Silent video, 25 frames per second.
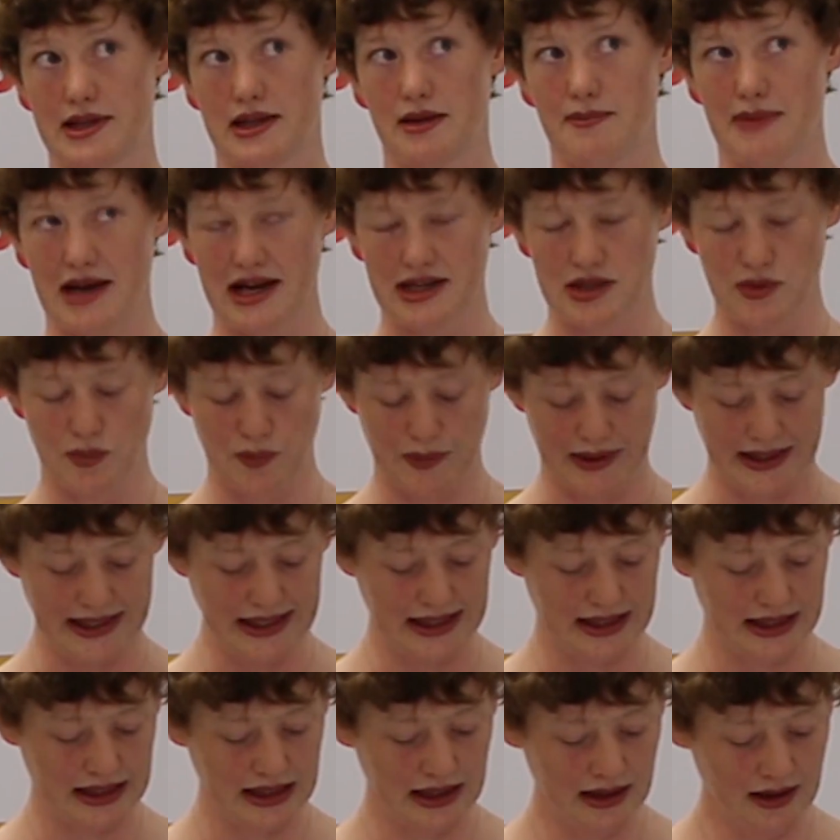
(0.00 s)
within about a
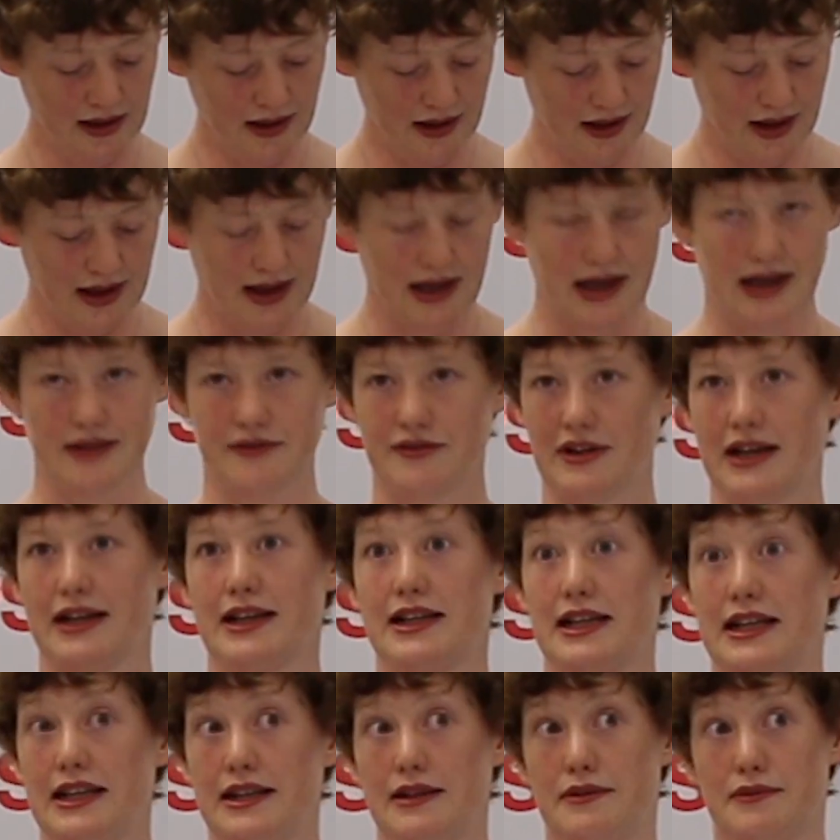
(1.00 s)
week, and
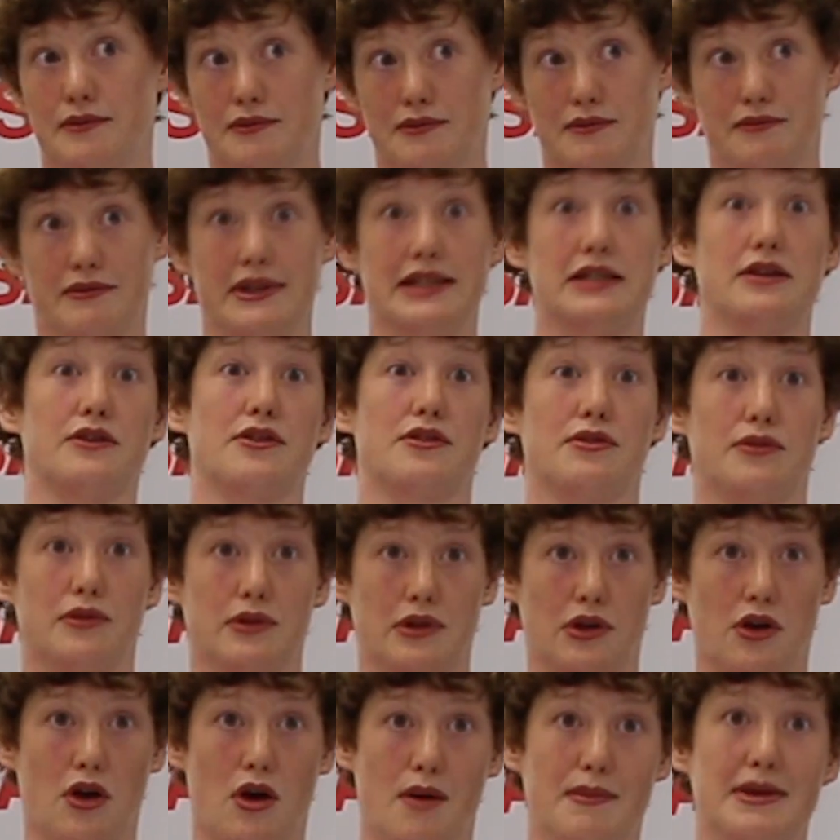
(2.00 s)
frankly, reading through
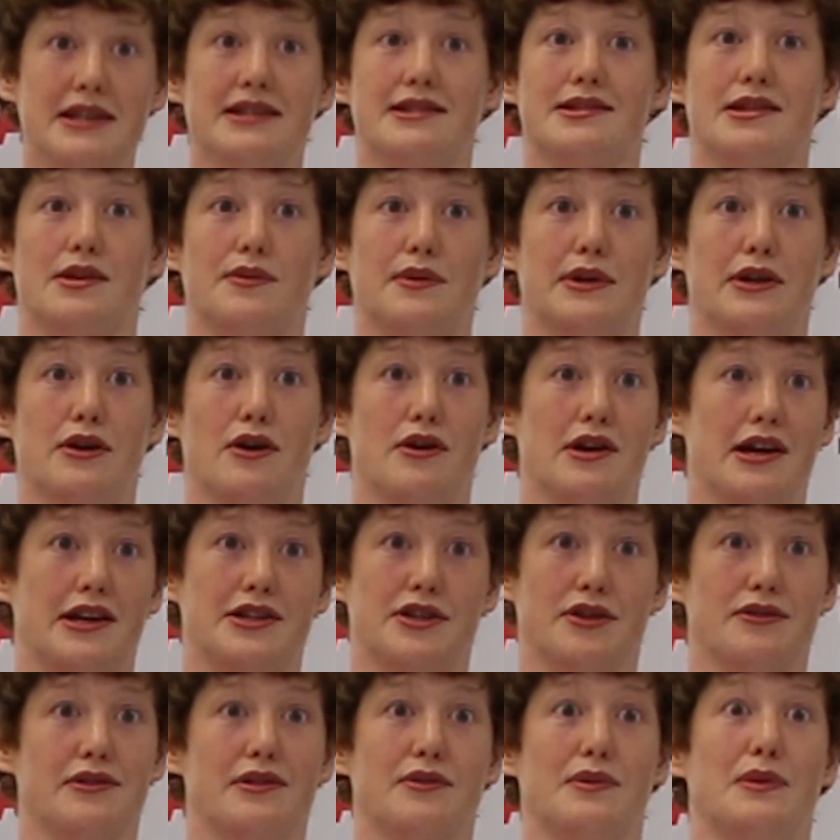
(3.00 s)
all the comments that we got, I
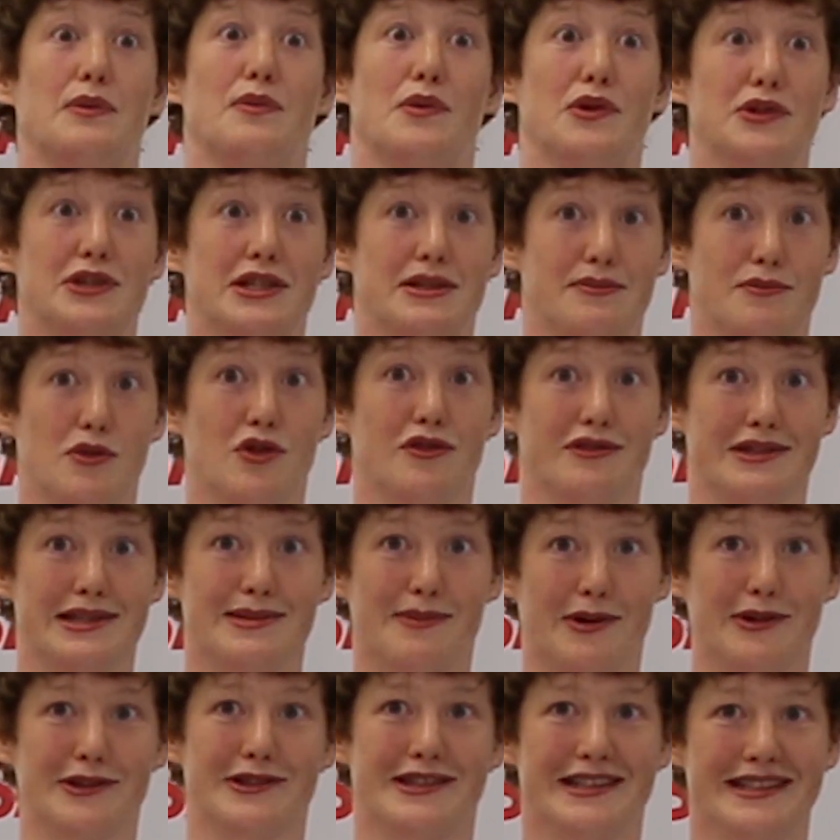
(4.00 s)
don't think we wanted more
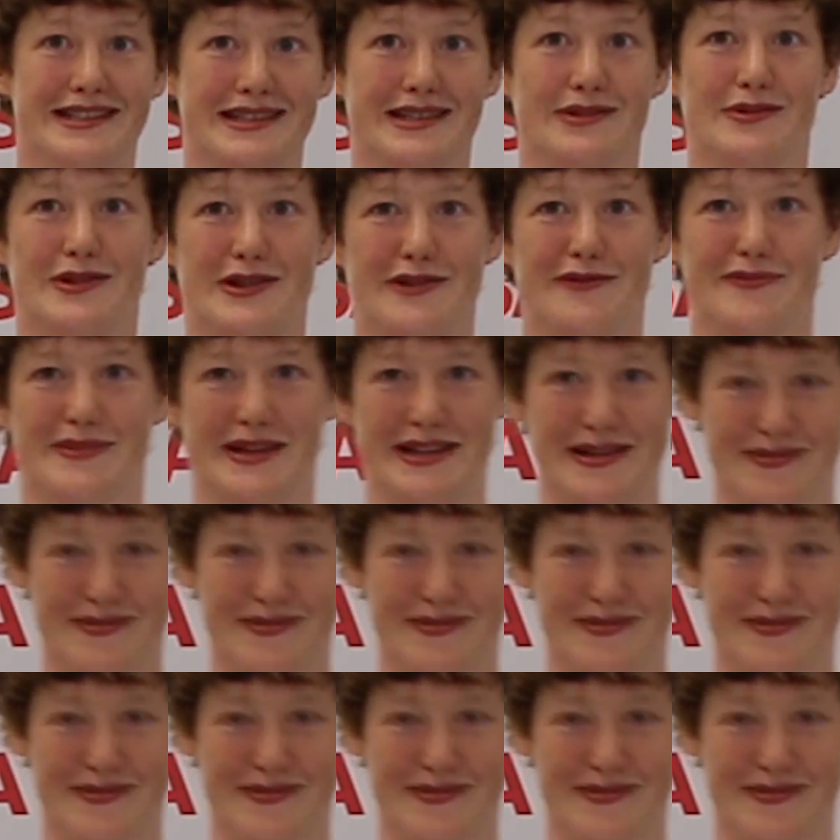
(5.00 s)
responses. It would have